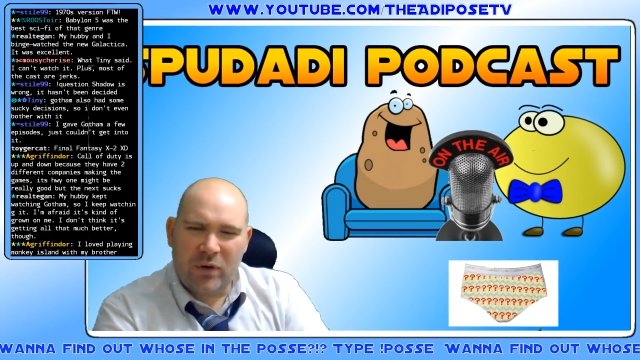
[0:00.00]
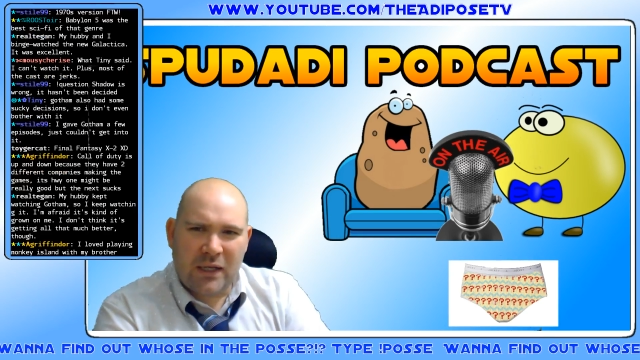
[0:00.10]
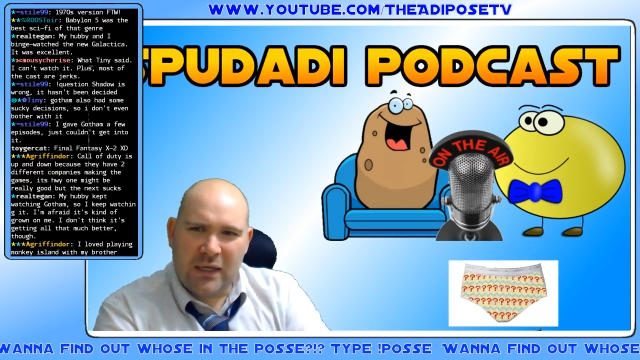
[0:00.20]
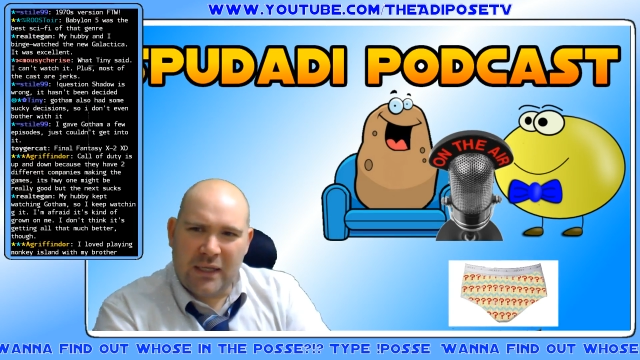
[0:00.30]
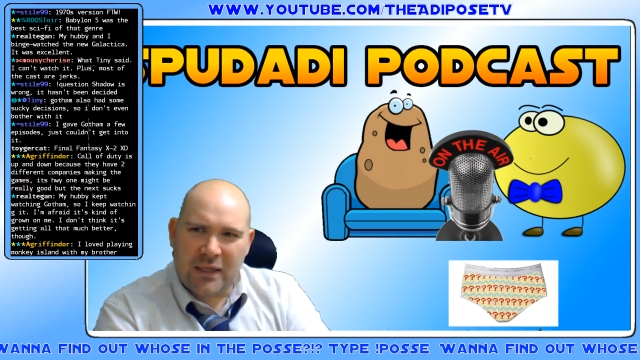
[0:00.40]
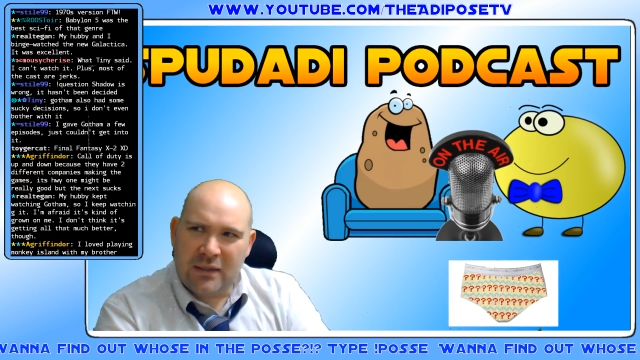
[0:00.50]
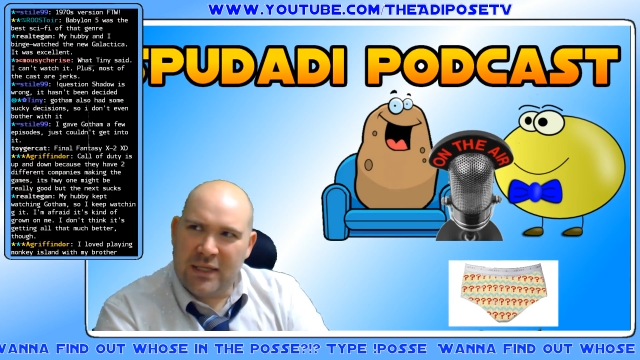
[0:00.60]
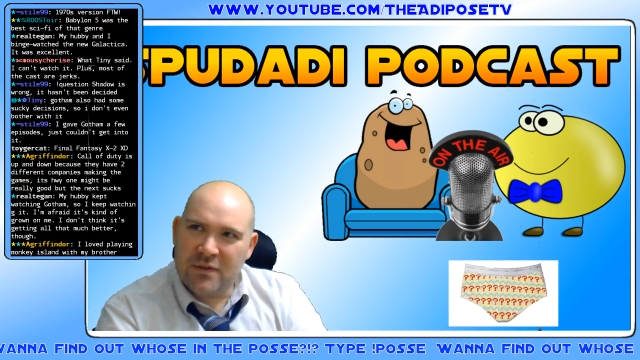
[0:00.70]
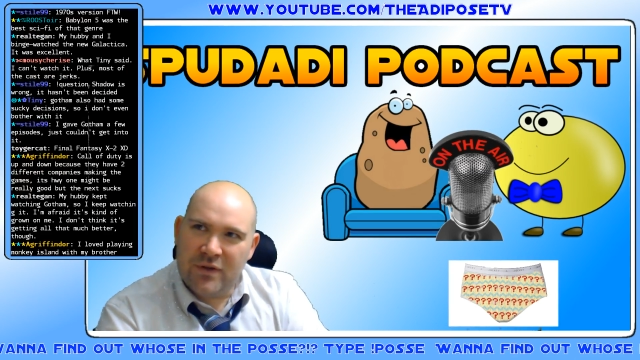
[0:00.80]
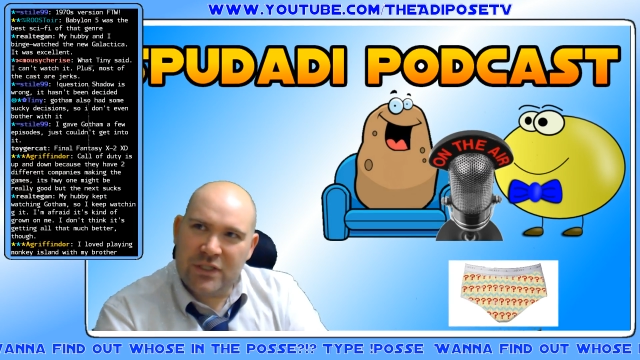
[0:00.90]
clickness
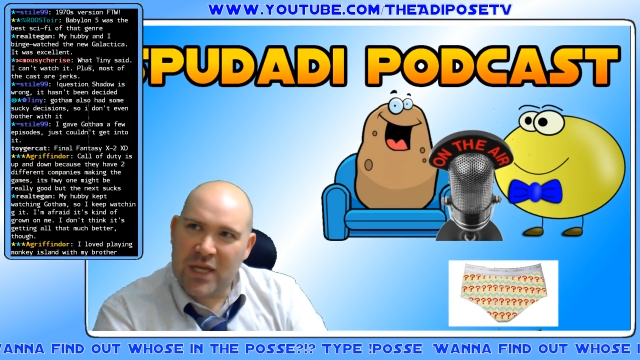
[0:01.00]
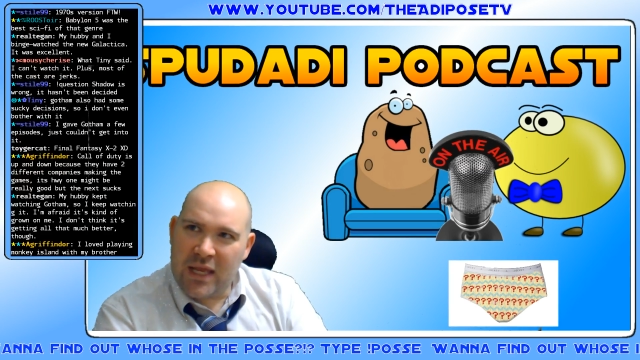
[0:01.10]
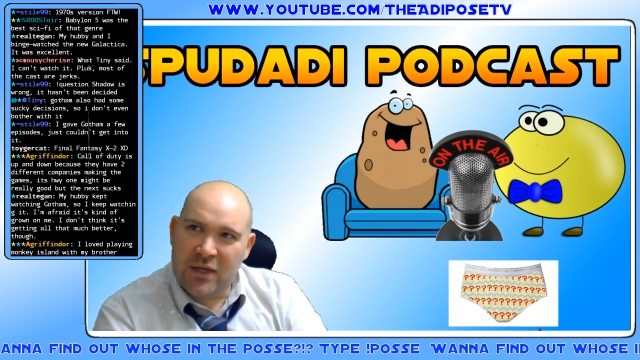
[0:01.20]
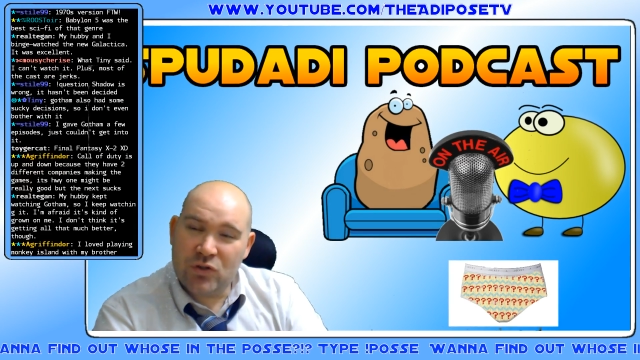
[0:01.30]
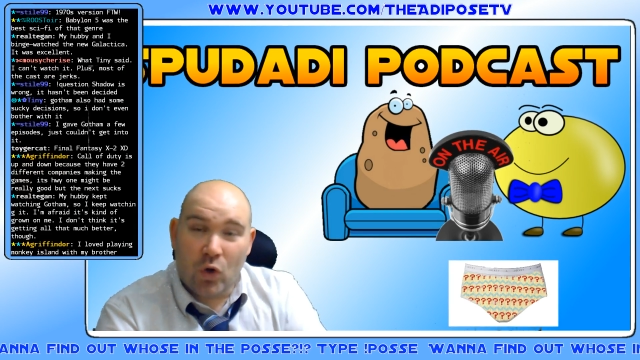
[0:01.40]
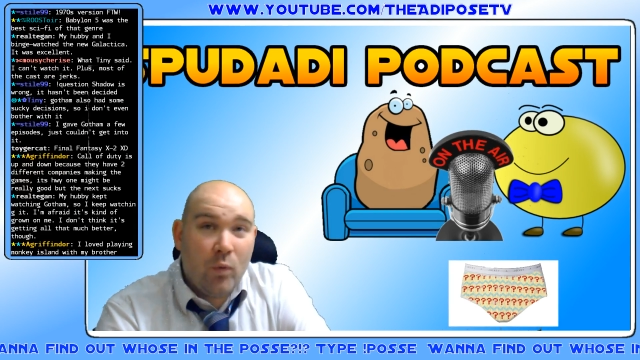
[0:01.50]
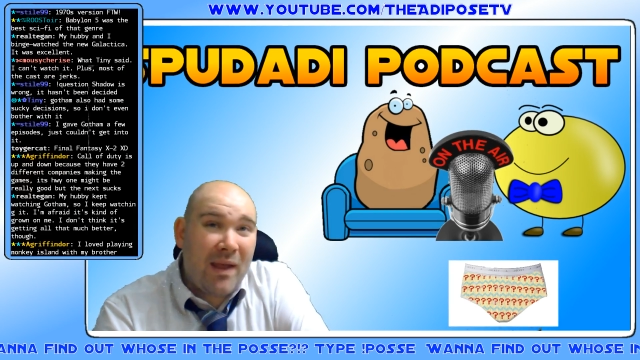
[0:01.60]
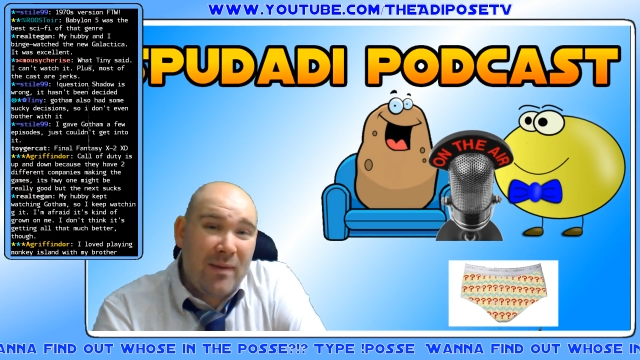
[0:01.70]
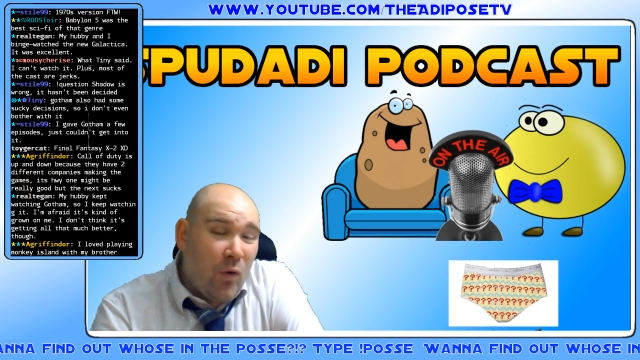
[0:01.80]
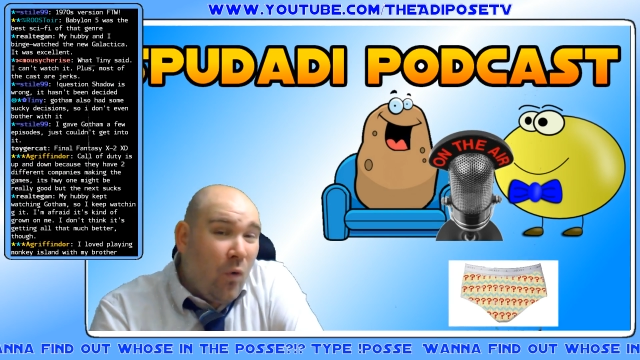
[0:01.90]
of it changed, or
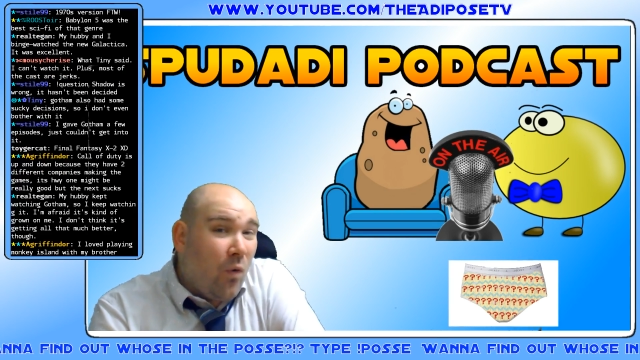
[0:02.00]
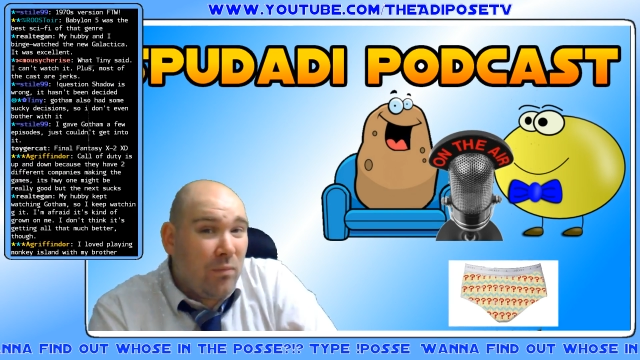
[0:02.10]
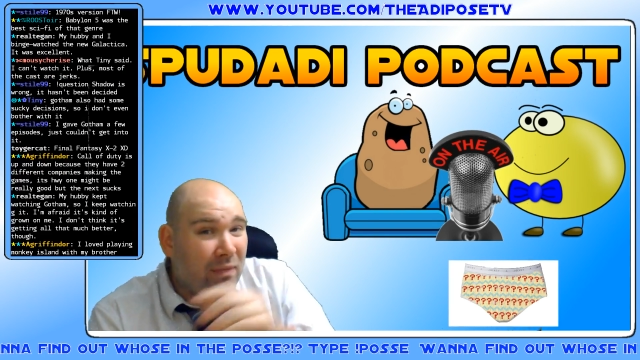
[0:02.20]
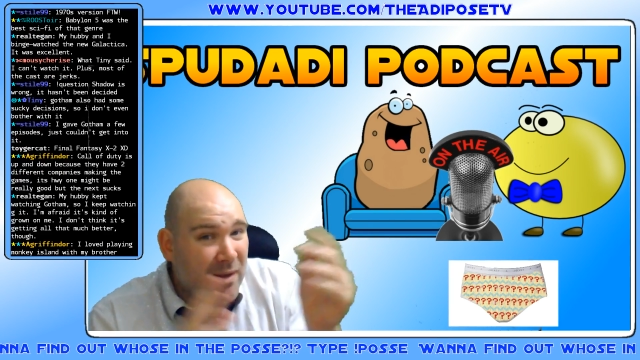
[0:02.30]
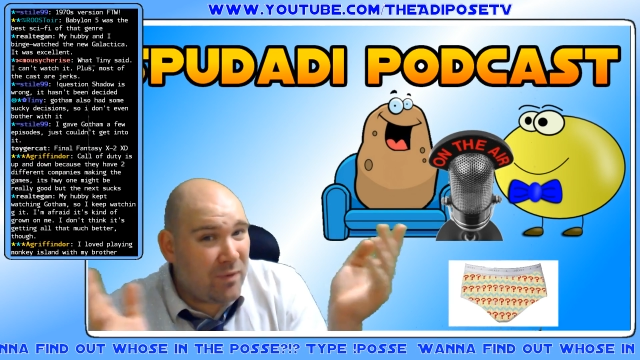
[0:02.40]
maybe